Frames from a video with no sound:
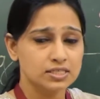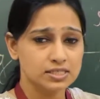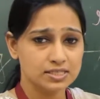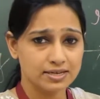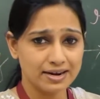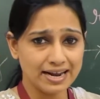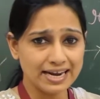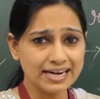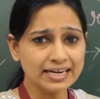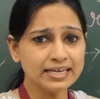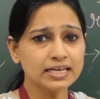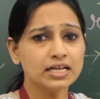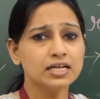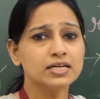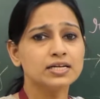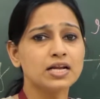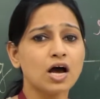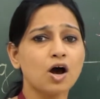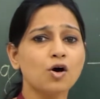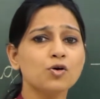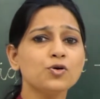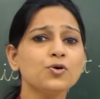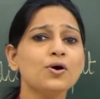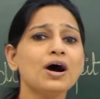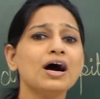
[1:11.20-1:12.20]
Right?
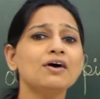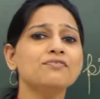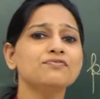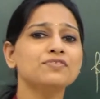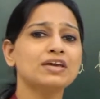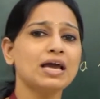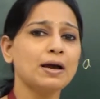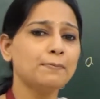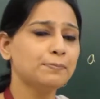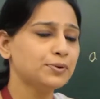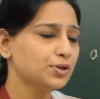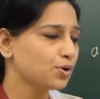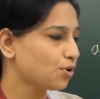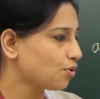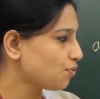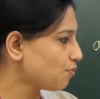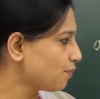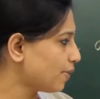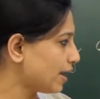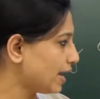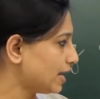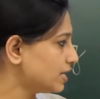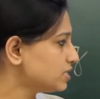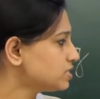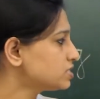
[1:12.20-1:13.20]
Now you have kept your
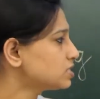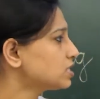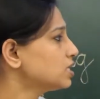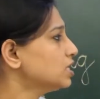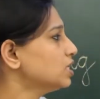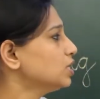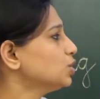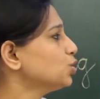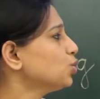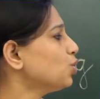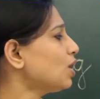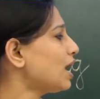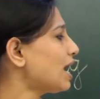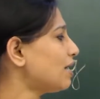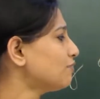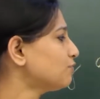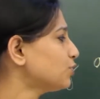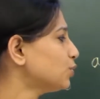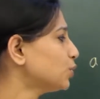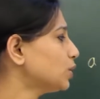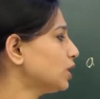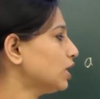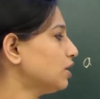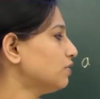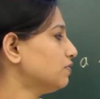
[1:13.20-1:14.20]
waste, you have
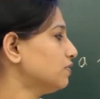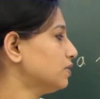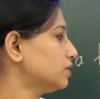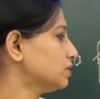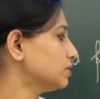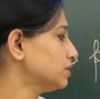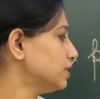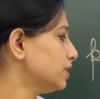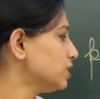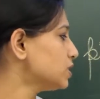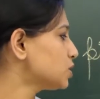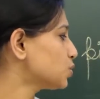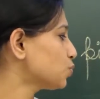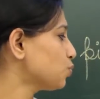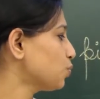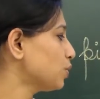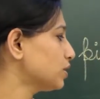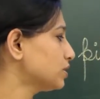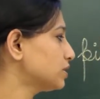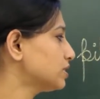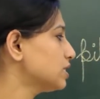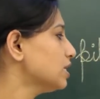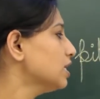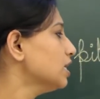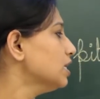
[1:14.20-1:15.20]
to cover this
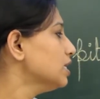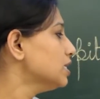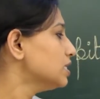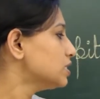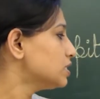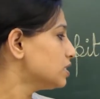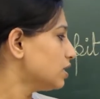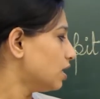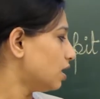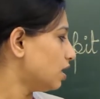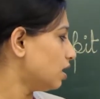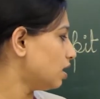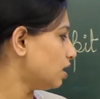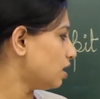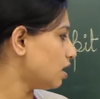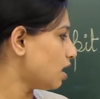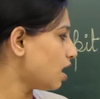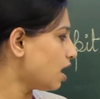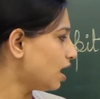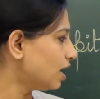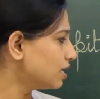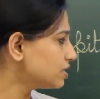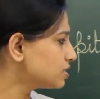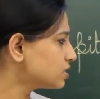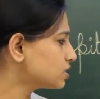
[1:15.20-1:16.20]
with
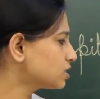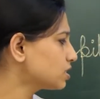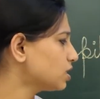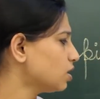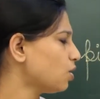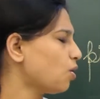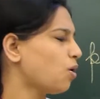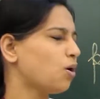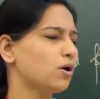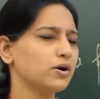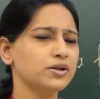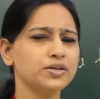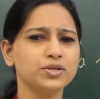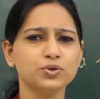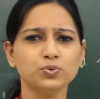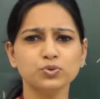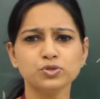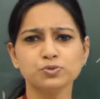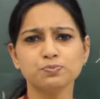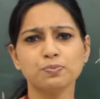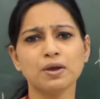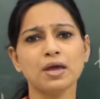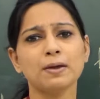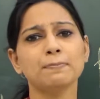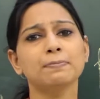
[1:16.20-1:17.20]
husk or
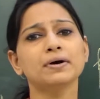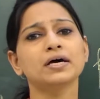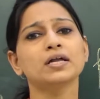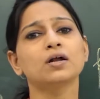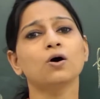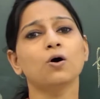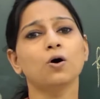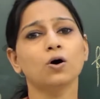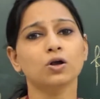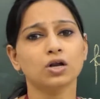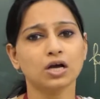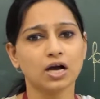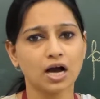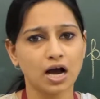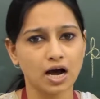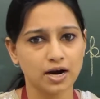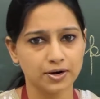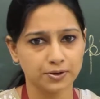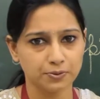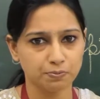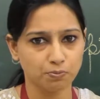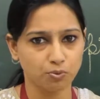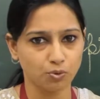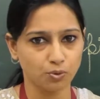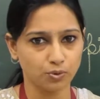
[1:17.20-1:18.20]
newspaper or
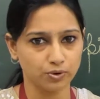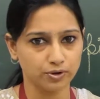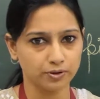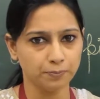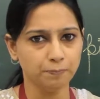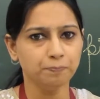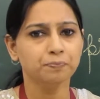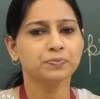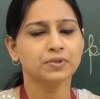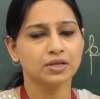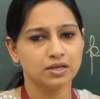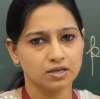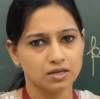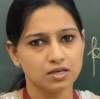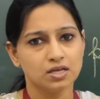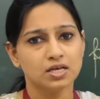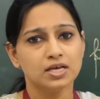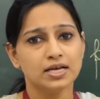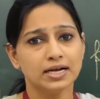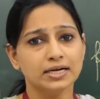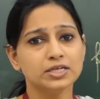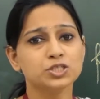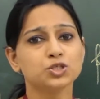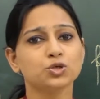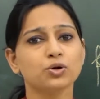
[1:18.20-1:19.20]
cardboard.
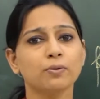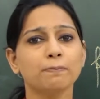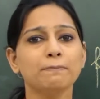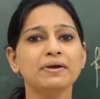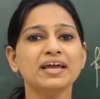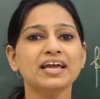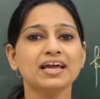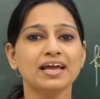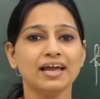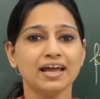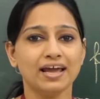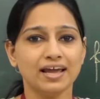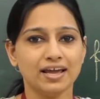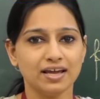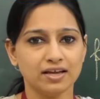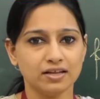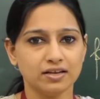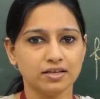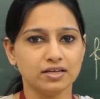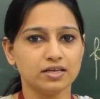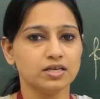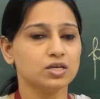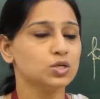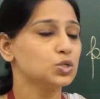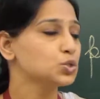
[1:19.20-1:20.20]
It should be
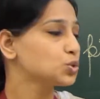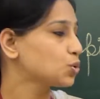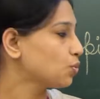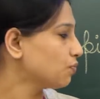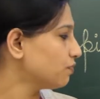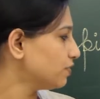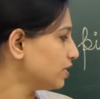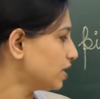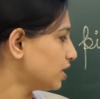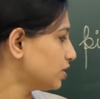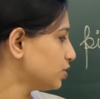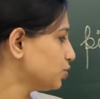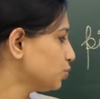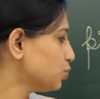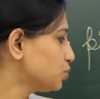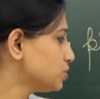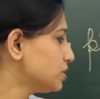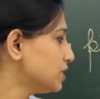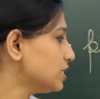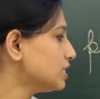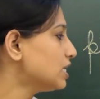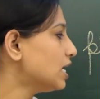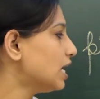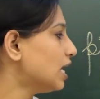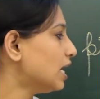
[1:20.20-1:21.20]
airy, so we are
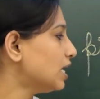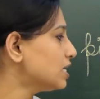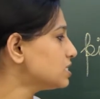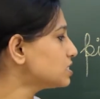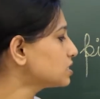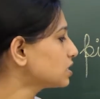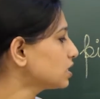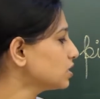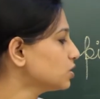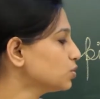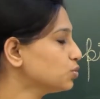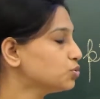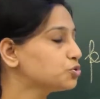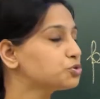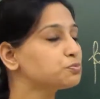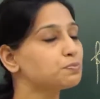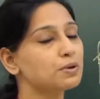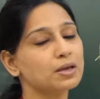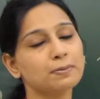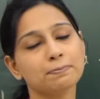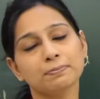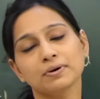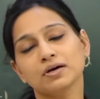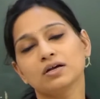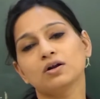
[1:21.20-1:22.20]
using husk,
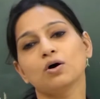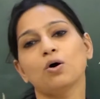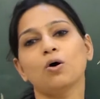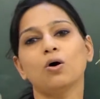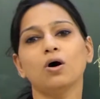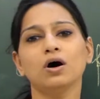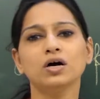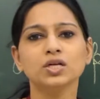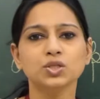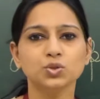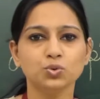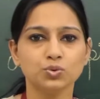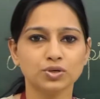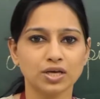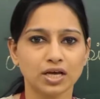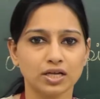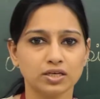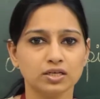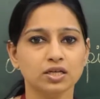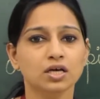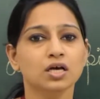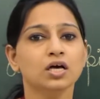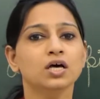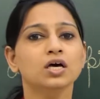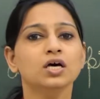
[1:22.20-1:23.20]
newspaper, or you
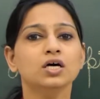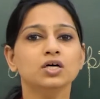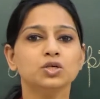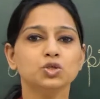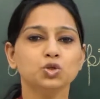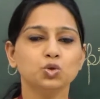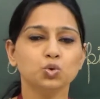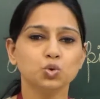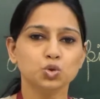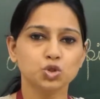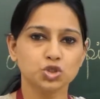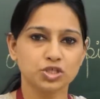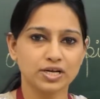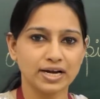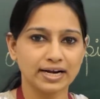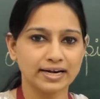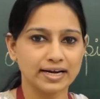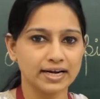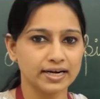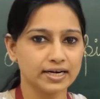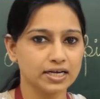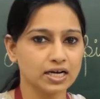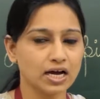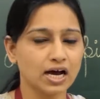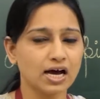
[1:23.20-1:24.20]
can use
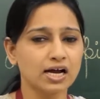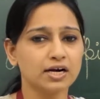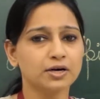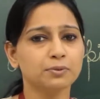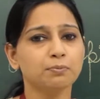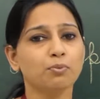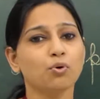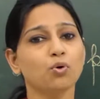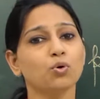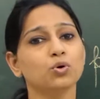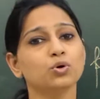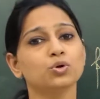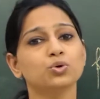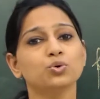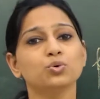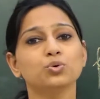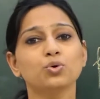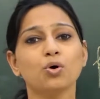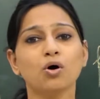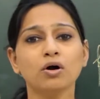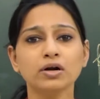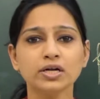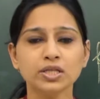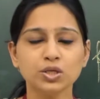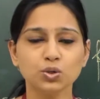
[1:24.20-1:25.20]
shredded cardboard. Do
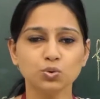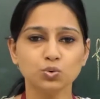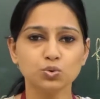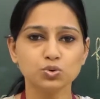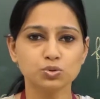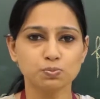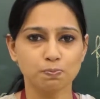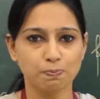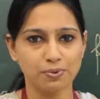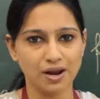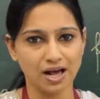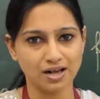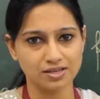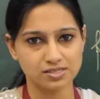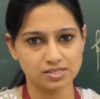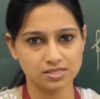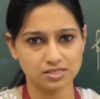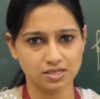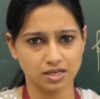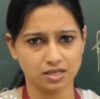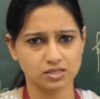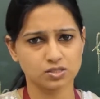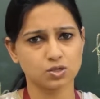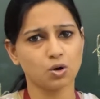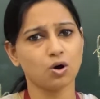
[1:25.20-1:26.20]
not use
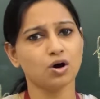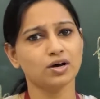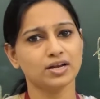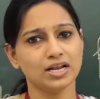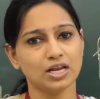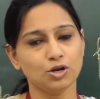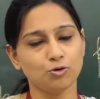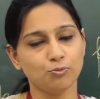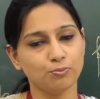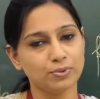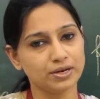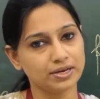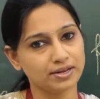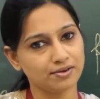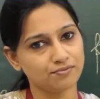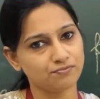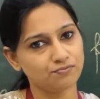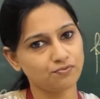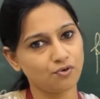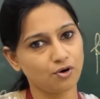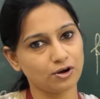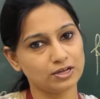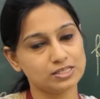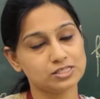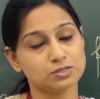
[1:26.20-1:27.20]
plastics or aluminium
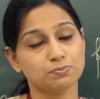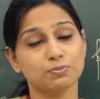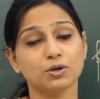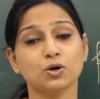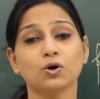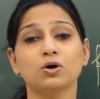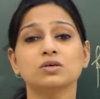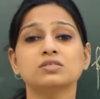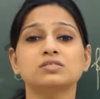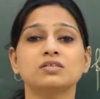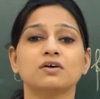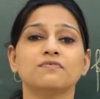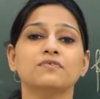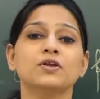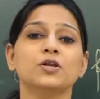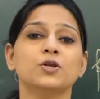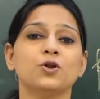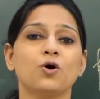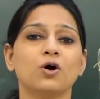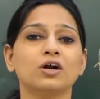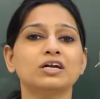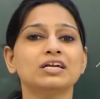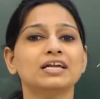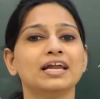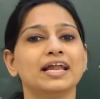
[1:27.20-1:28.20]
foils because they will
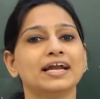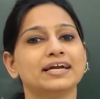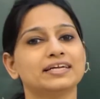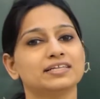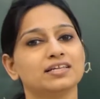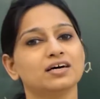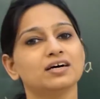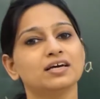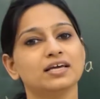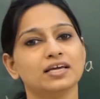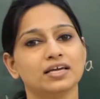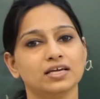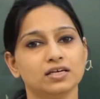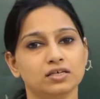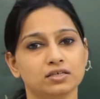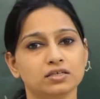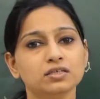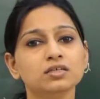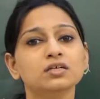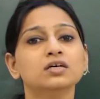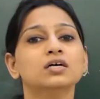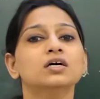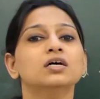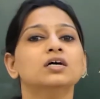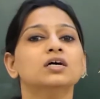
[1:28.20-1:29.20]
not let the
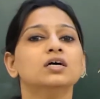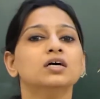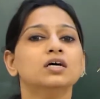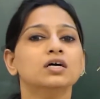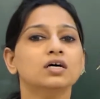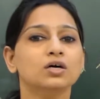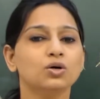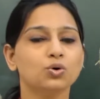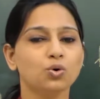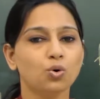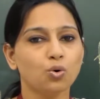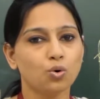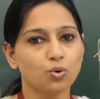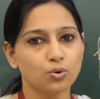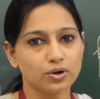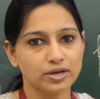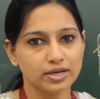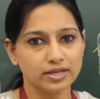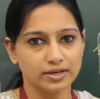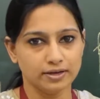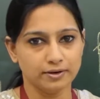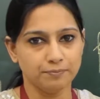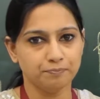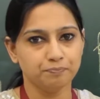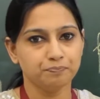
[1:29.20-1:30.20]
air go
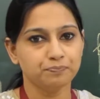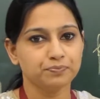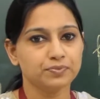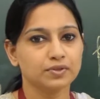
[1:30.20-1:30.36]
in.